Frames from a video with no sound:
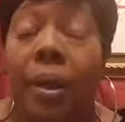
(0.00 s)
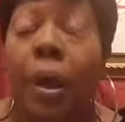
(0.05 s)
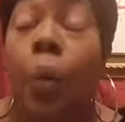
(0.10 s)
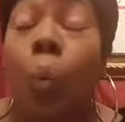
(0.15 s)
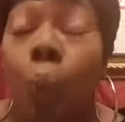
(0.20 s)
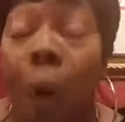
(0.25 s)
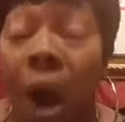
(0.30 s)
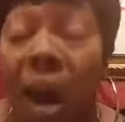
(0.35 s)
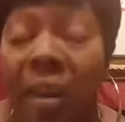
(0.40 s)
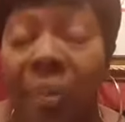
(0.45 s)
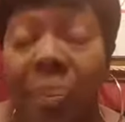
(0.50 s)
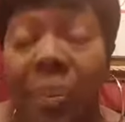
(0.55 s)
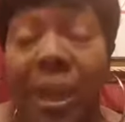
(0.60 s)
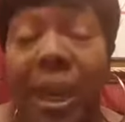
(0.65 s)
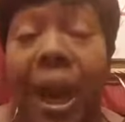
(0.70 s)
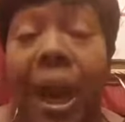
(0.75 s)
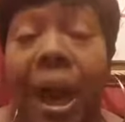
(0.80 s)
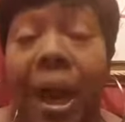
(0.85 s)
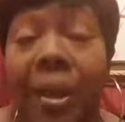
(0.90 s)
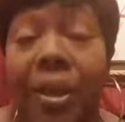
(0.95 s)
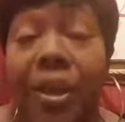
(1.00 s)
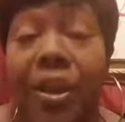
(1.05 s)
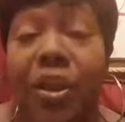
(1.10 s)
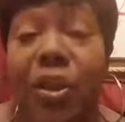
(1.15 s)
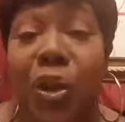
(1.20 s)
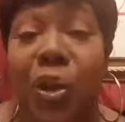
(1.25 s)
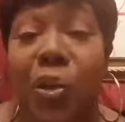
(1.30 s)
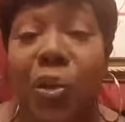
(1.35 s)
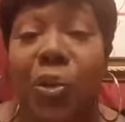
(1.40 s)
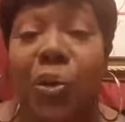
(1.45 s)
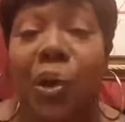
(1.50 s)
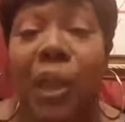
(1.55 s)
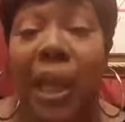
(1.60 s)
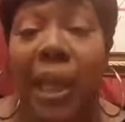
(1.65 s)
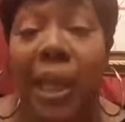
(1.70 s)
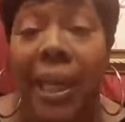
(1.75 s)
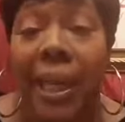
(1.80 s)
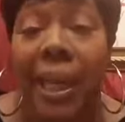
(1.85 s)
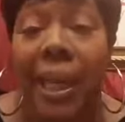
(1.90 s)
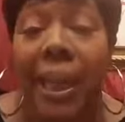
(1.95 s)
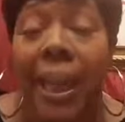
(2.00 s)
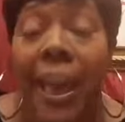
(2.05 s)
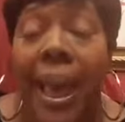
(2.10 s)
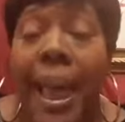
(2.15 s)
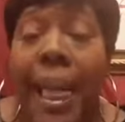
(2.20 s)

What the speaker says: the wife behind the church lady.